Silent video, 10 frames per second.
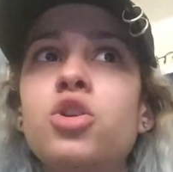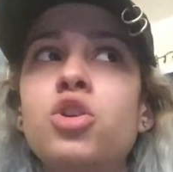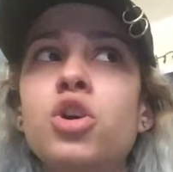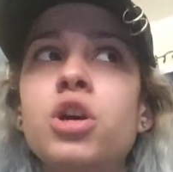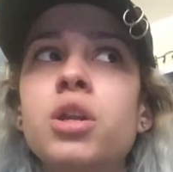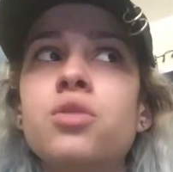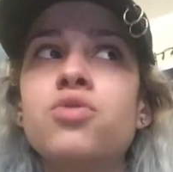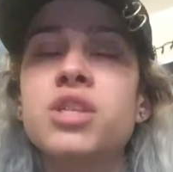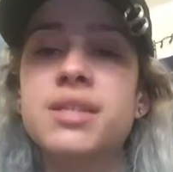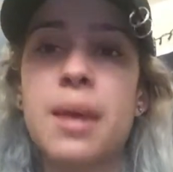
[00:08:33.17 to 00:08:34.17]
good
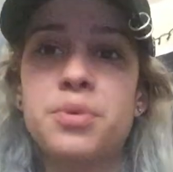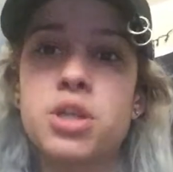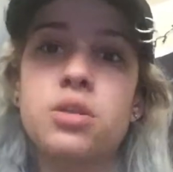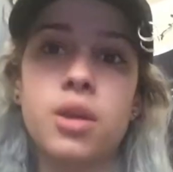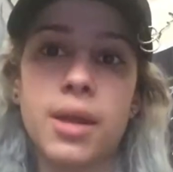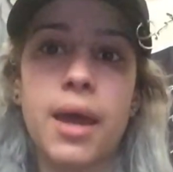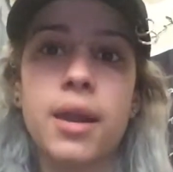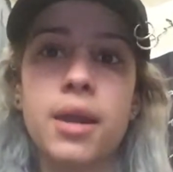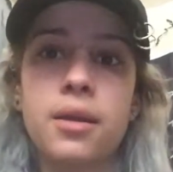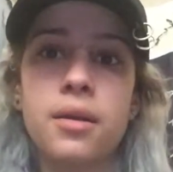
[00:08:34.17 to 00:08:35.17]
reception they're
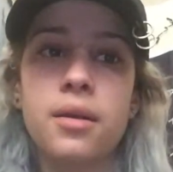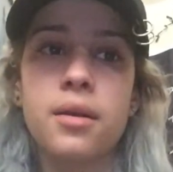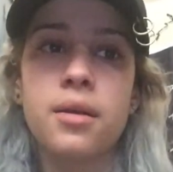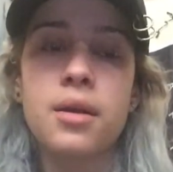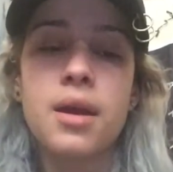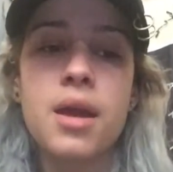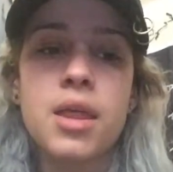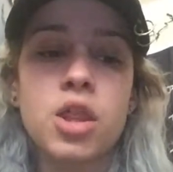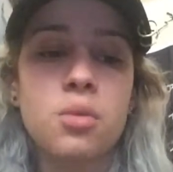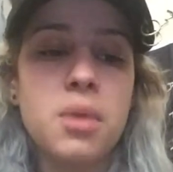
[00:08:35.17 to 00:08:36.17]
getting.
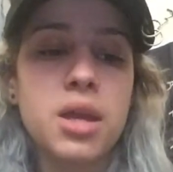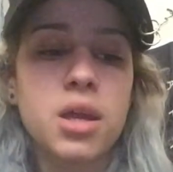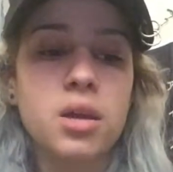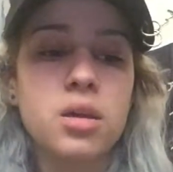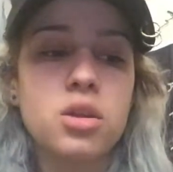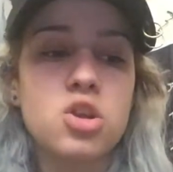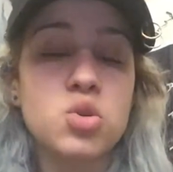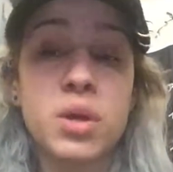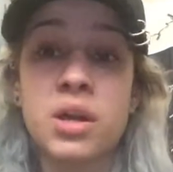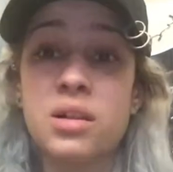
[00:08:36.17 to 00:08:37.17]
They're
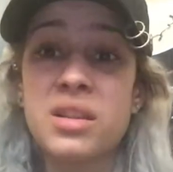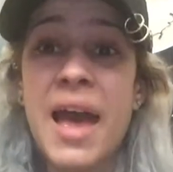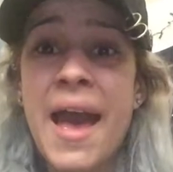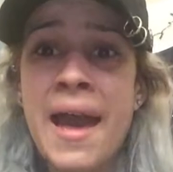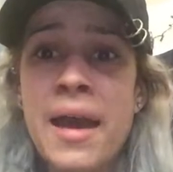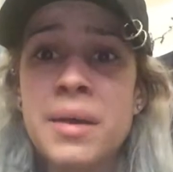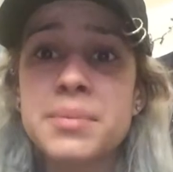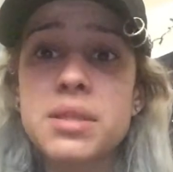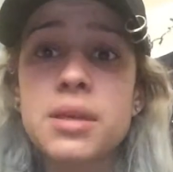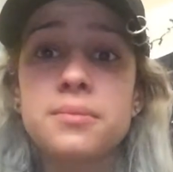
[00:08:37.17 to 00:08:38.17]
doing
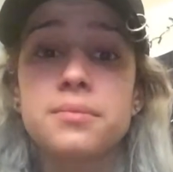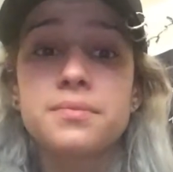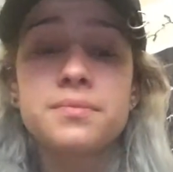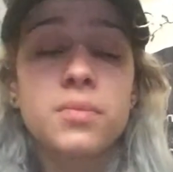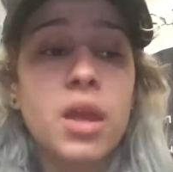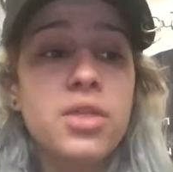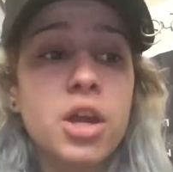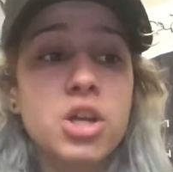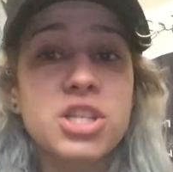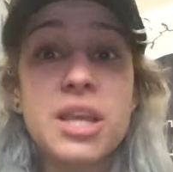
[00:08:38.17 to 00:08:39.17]
collabs,
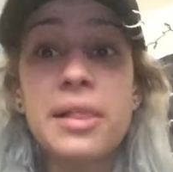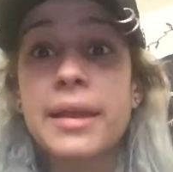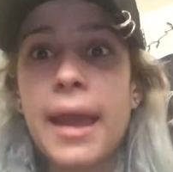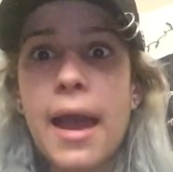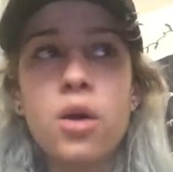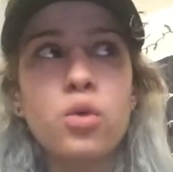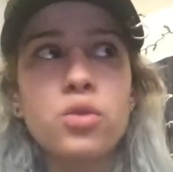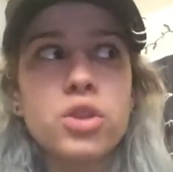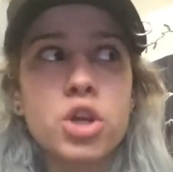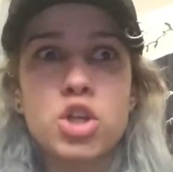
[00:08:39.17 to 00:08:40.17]
they're selling out
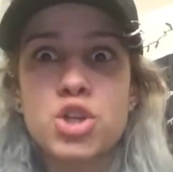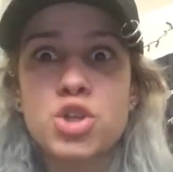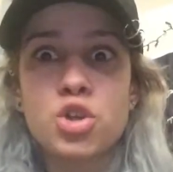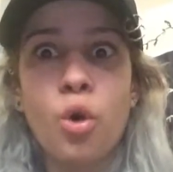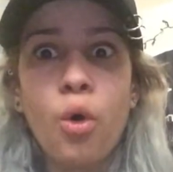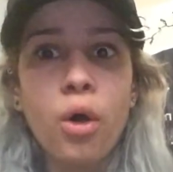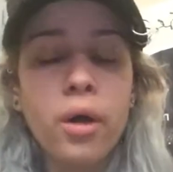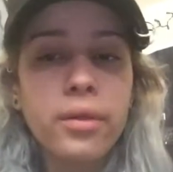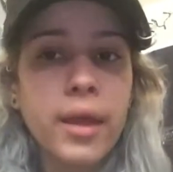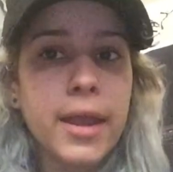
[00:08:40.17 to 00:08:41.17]
their
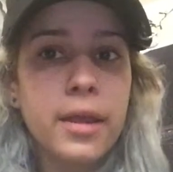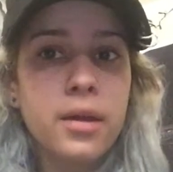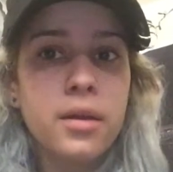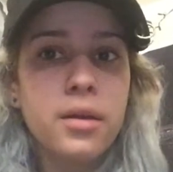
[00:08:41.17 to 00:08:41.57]
tour. Like,